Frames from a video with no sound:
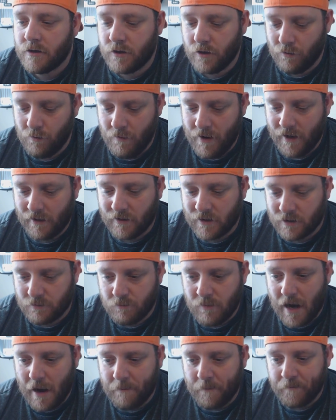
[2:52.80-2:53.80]
to make this
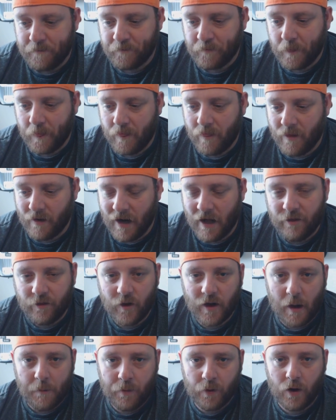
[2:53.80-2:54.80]
map that I
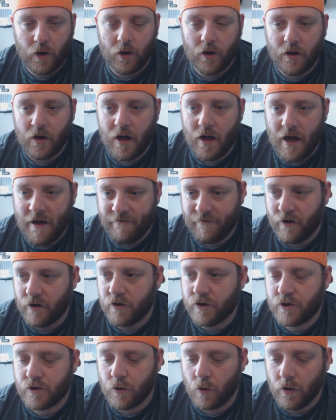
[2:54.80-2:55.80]
think I put a lot of effort
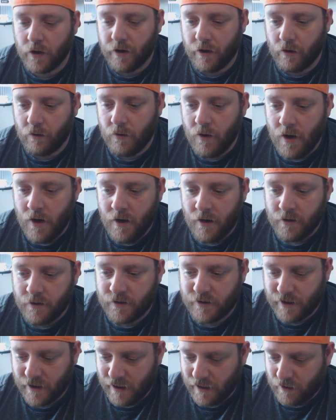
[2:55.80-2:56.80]
and soul into,
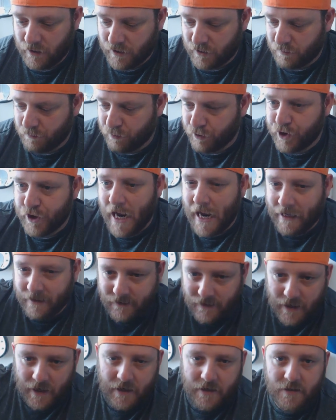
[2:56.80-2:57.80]
to see it just
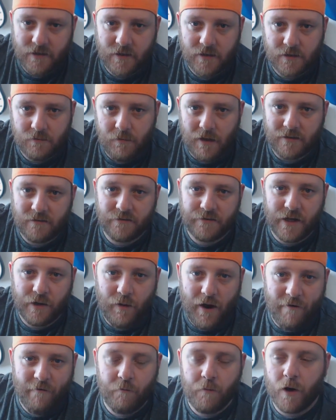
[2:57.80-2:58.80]
project into this massive thing
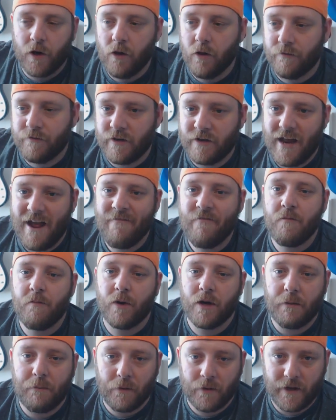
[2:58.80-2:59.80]
where everybody loved it,
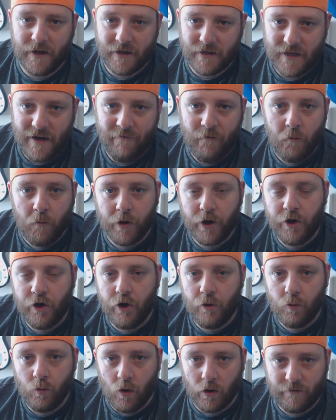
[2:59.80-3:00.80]
everybody played it, everybody
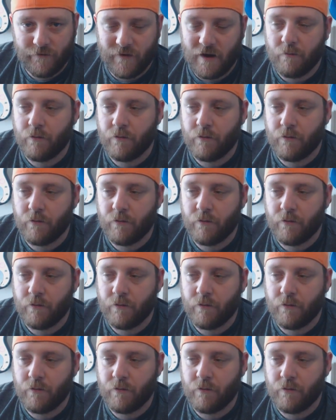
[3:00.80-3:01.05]
knew what